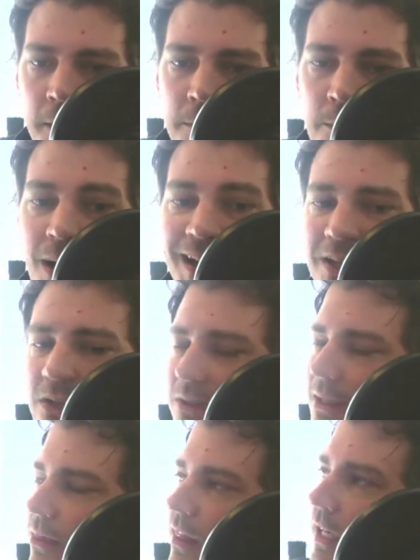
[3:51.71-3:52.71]
But here's
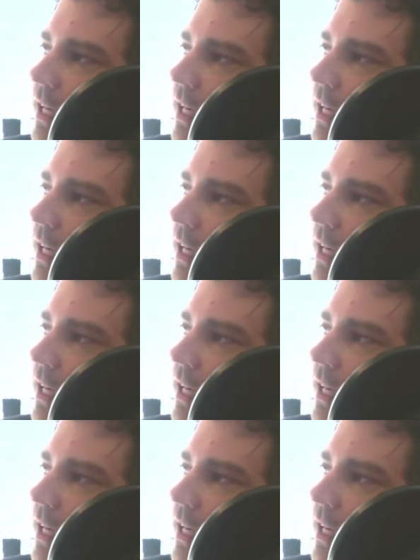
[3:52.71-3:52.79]
the thing.